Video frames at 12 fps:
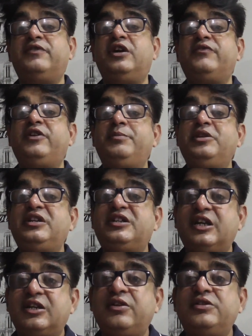what will be the
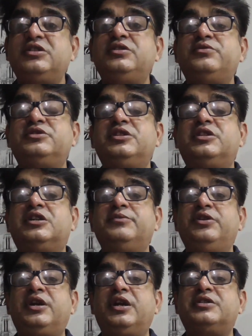technology used in
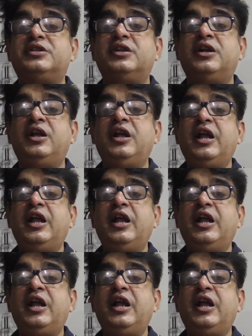communication.